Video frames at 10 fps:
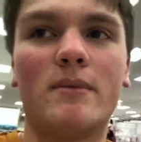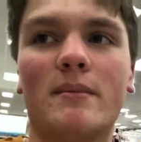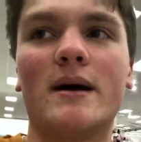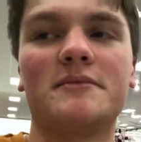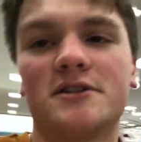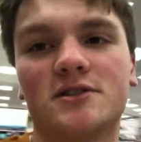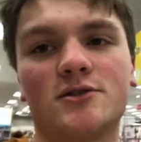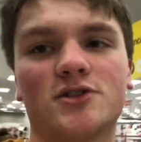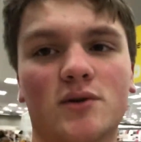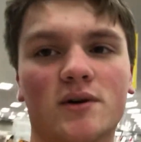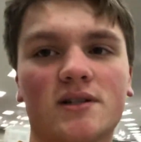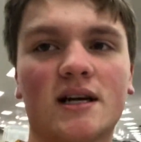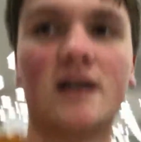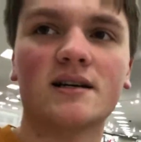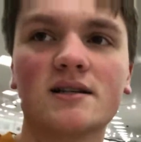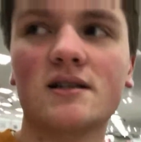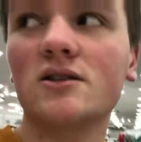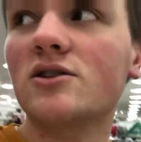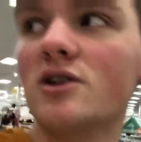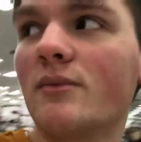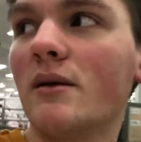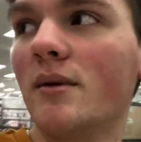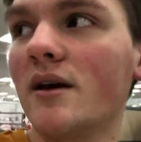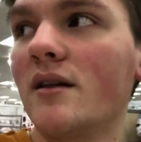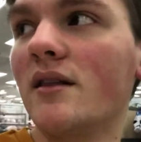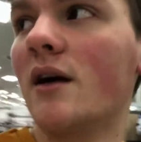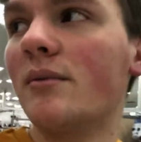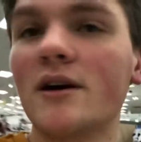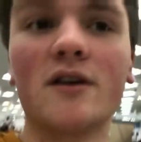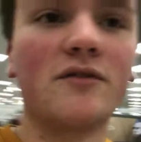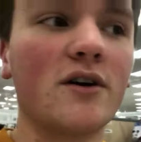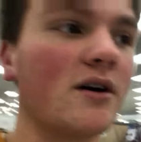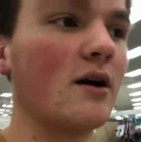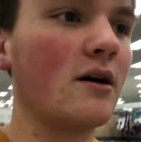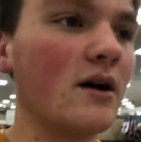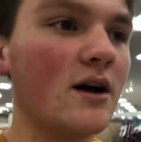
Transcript: But Mom doesn't usually wear socks, so maybe they'll be good for her.